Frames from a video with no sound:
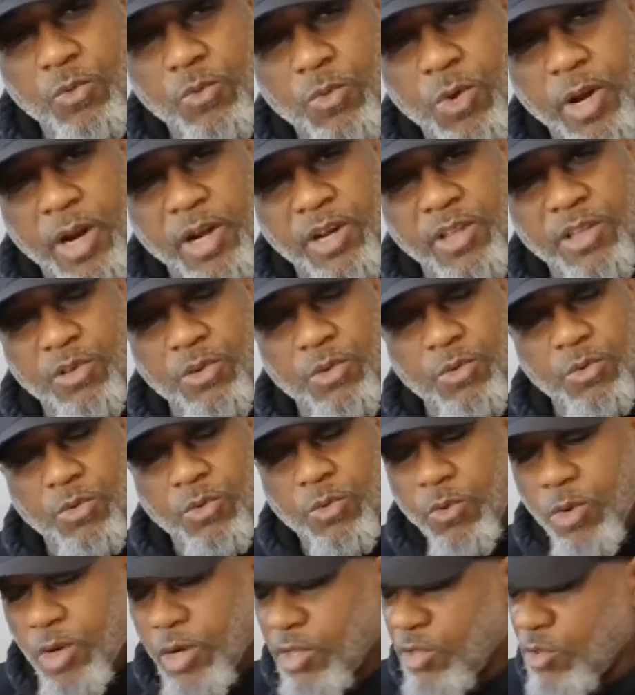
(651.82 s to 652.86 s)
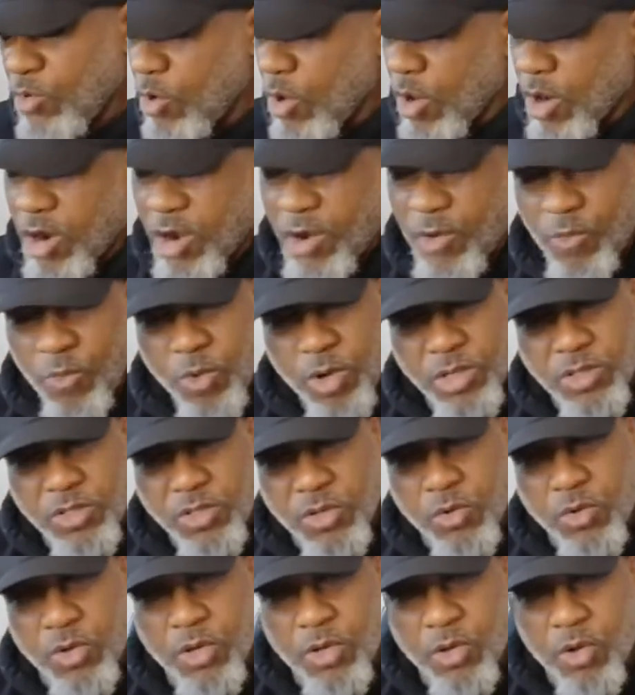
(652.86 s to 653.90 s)
where you where you are and
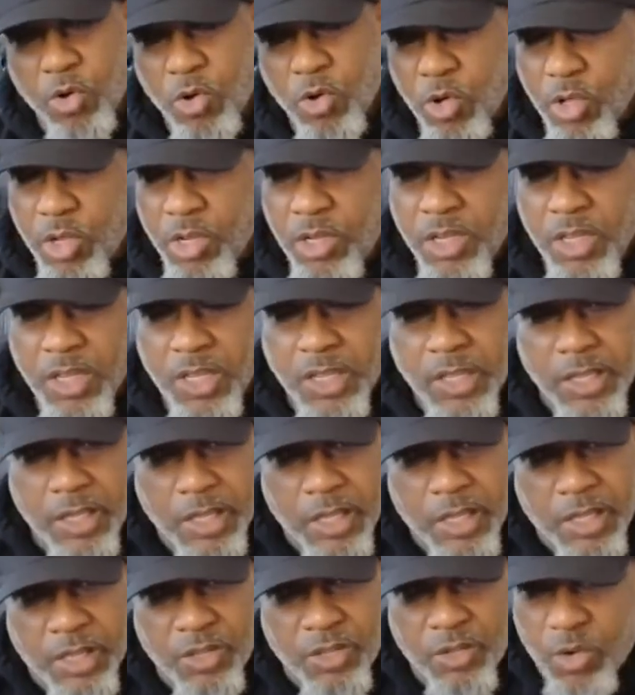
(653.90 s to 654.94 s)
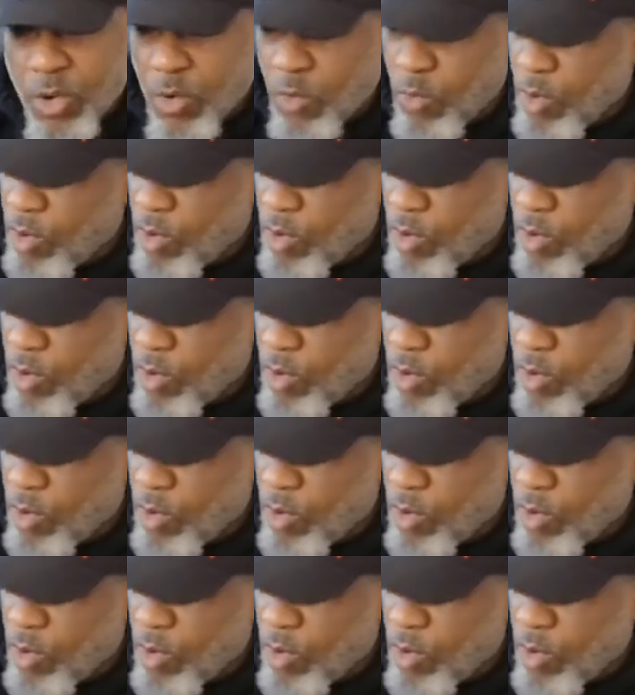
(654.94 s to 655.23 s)
what's going on in your